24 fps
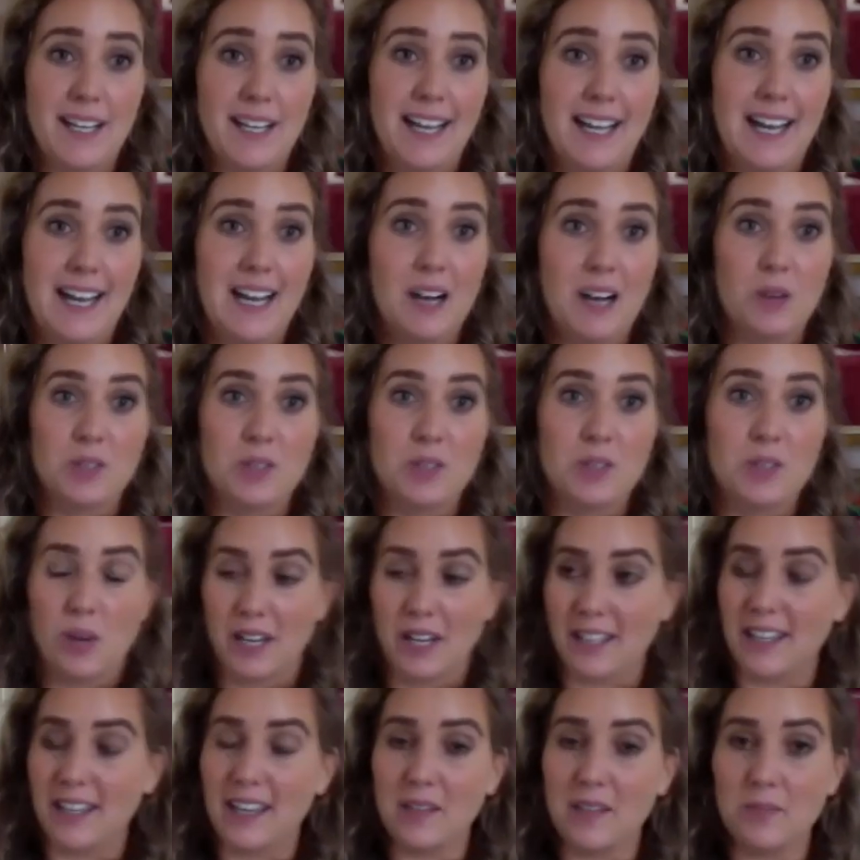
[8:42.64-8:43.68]
How do I
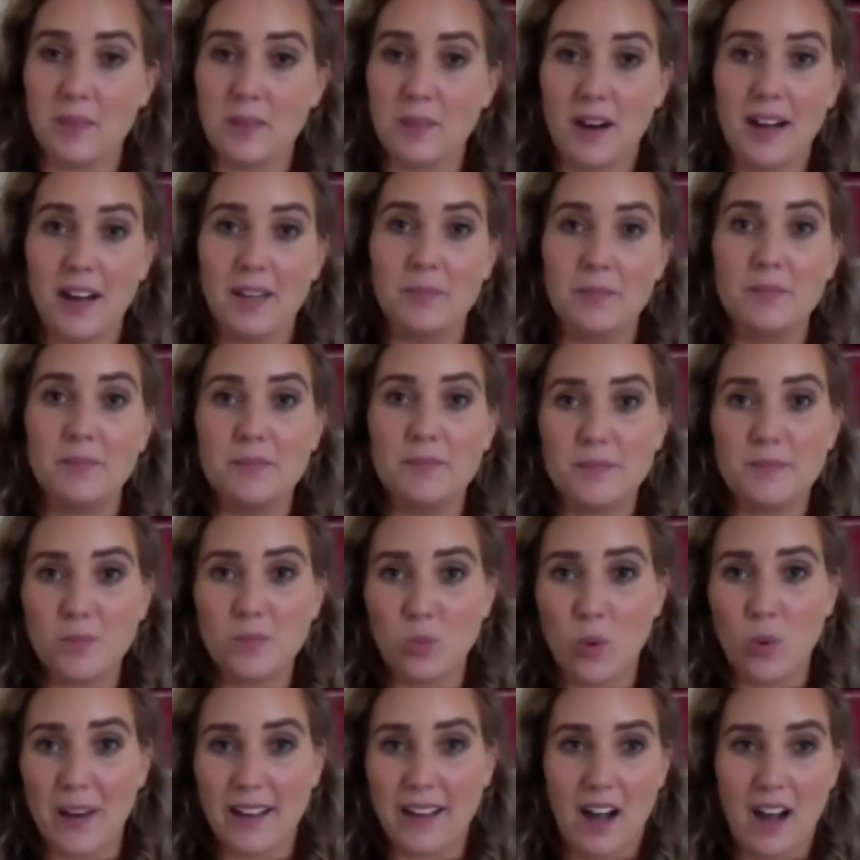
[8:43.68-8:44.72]
keep my
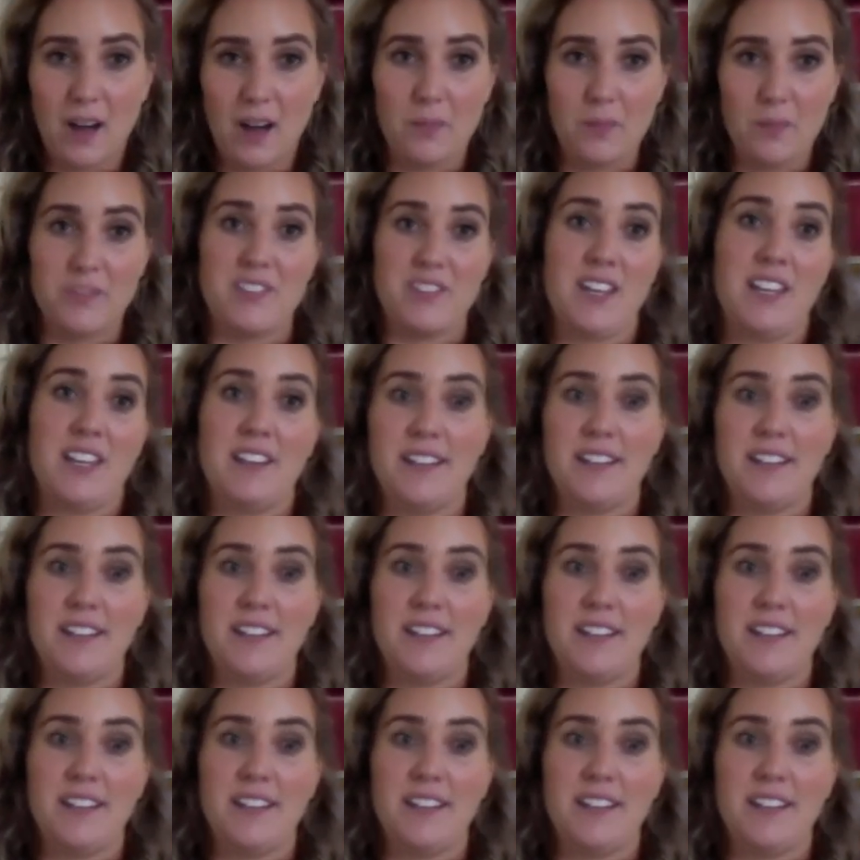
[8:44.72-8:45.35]
wing arms in?